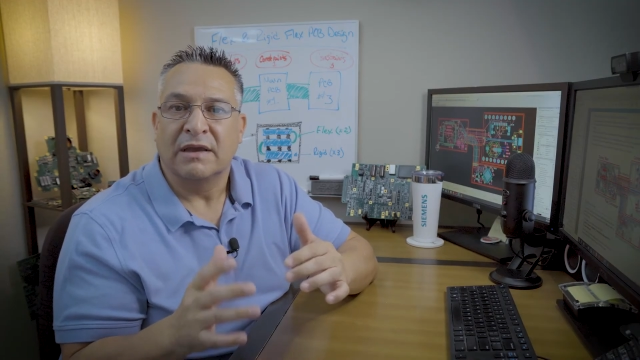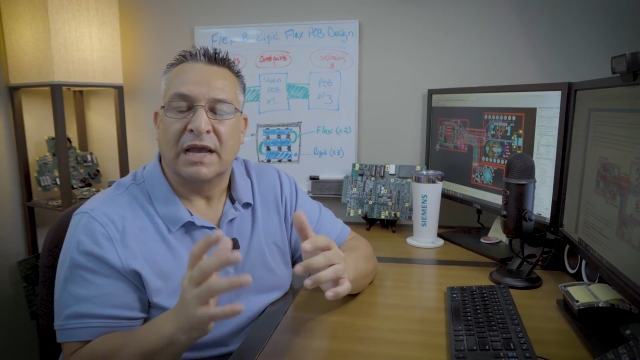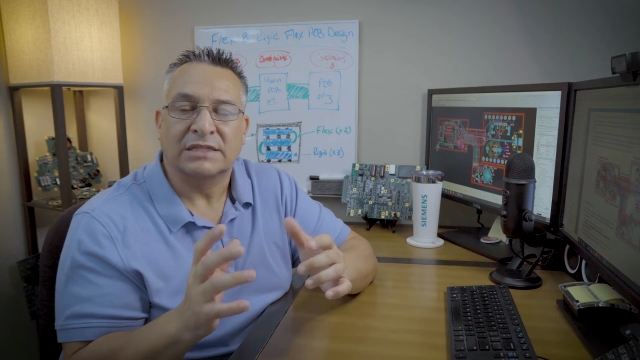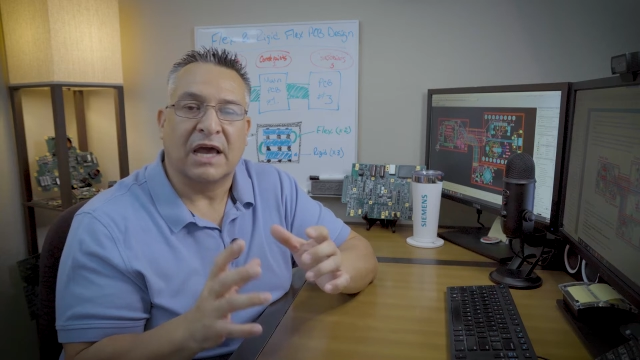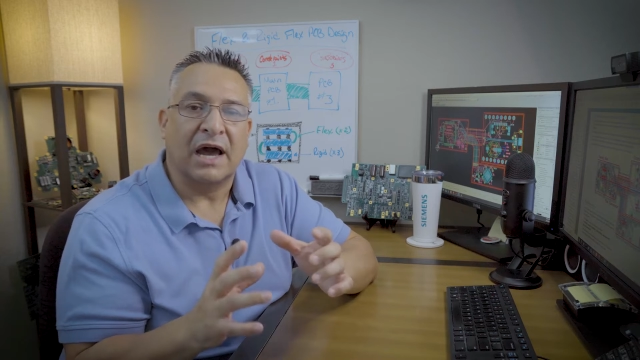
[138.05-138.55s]

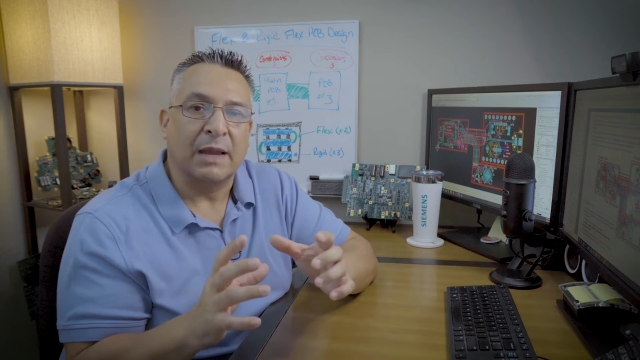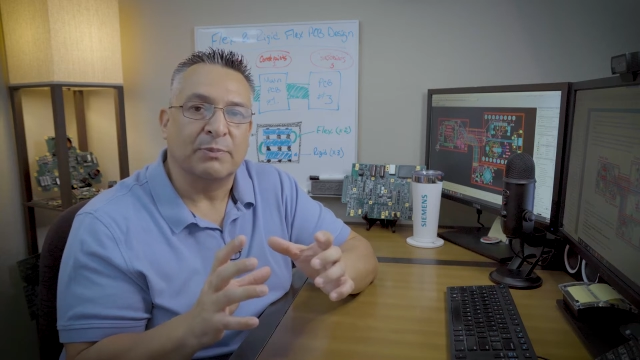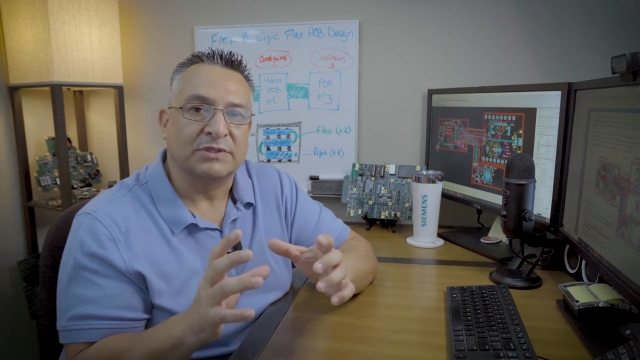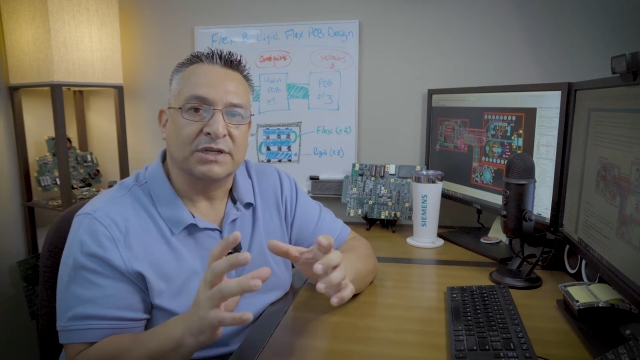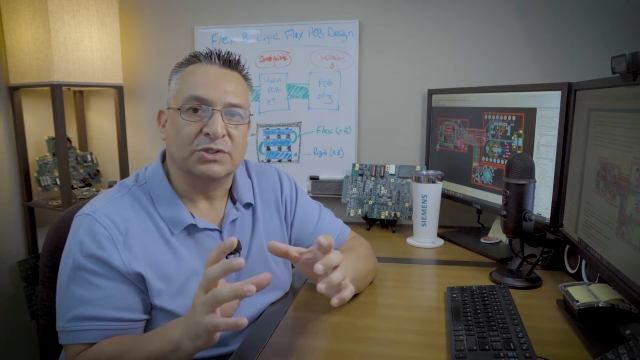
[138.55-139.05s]
has a high
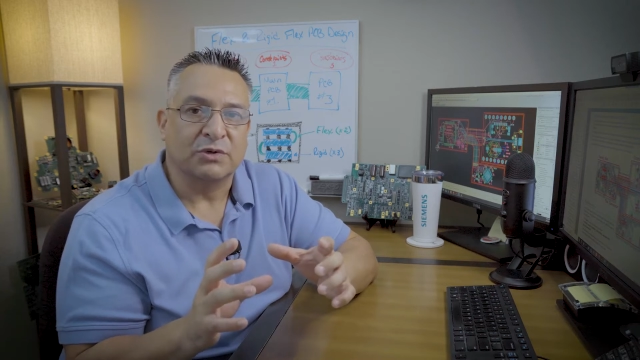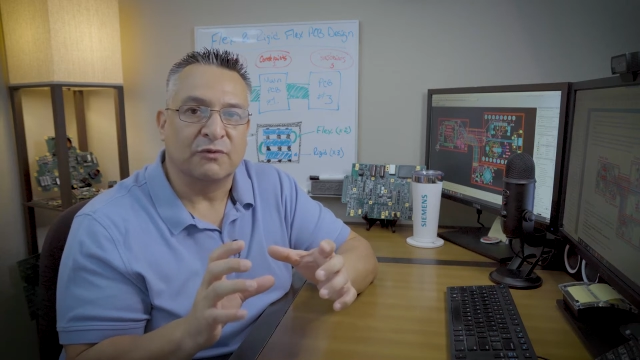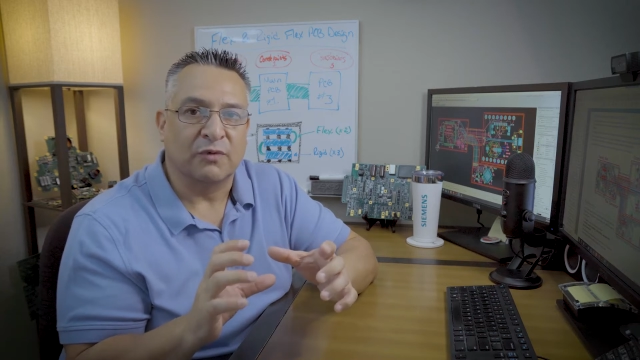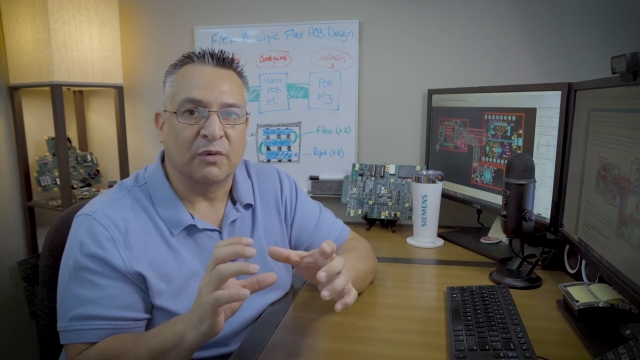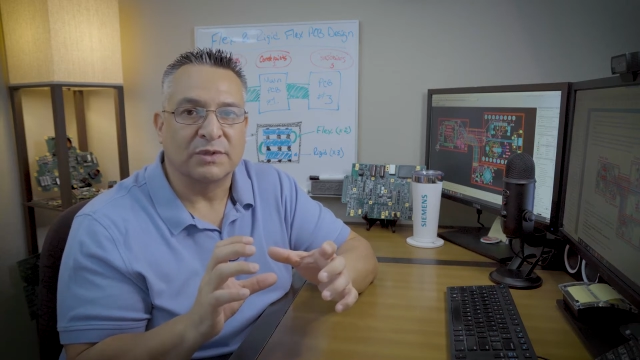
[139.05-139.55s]
potential
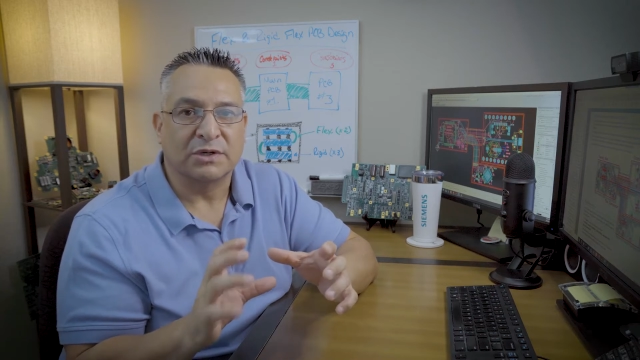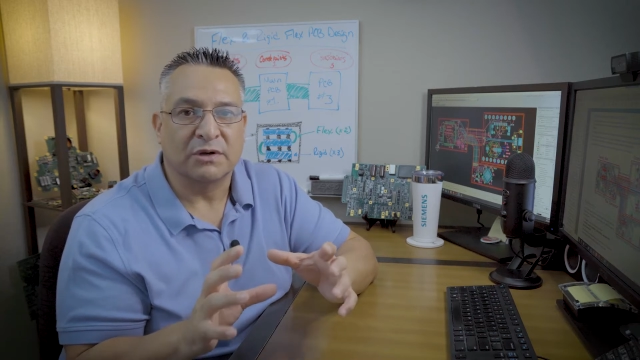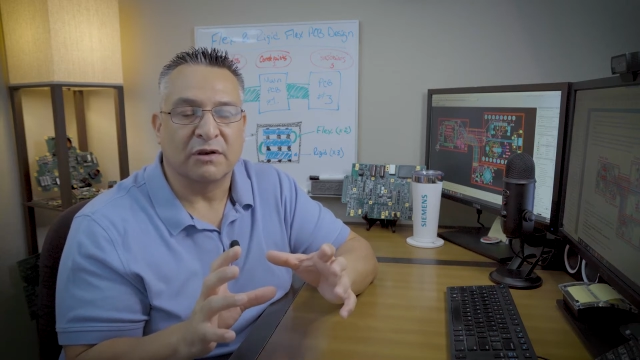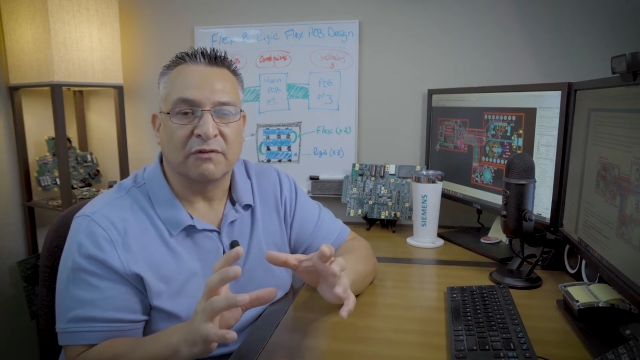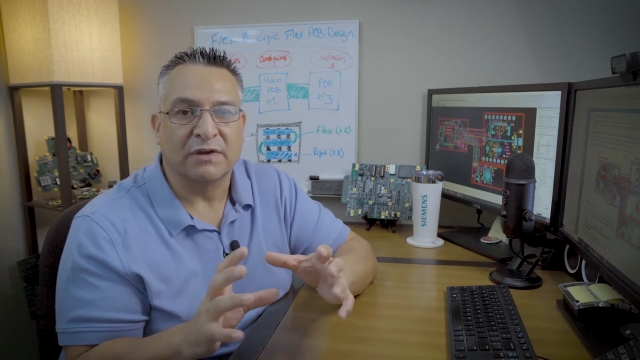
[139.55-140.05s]
for return
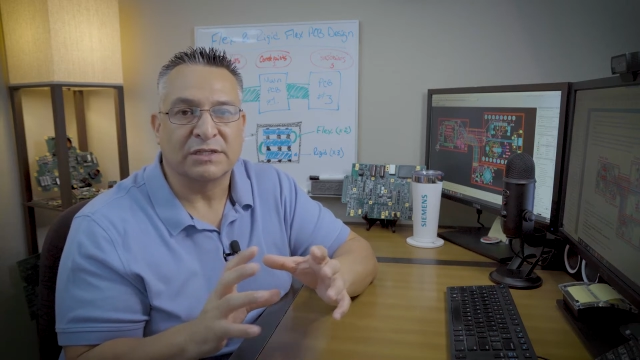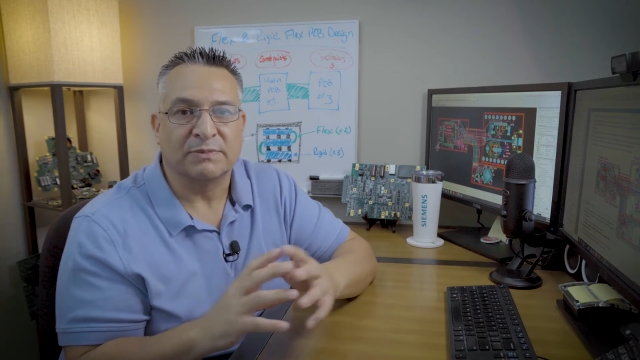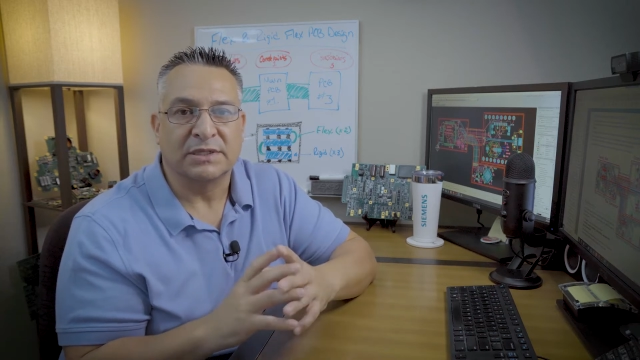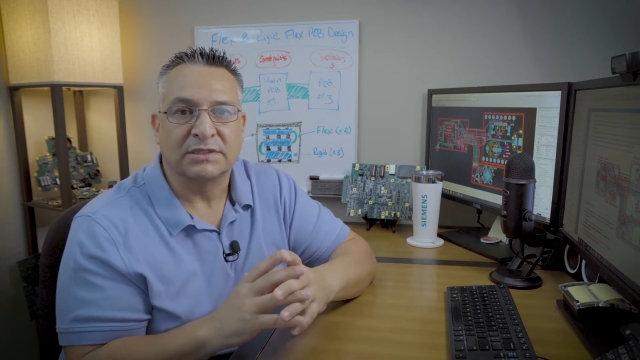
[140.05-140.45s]
on investment.